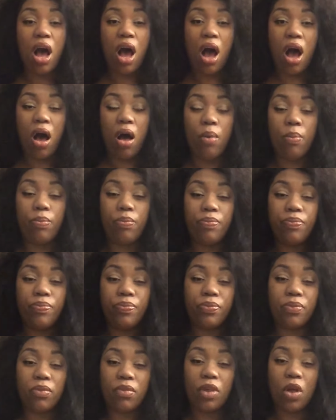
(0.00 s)

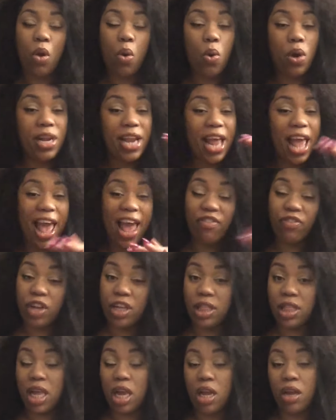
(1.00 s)
on
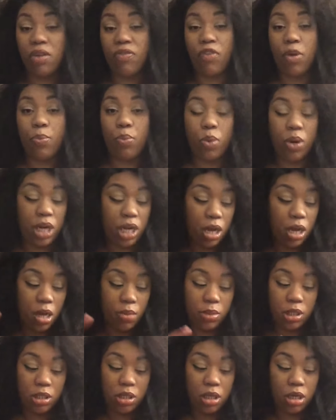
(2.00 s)
everything, from when it
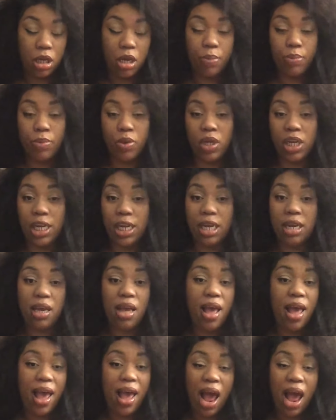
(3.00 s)
comes to community,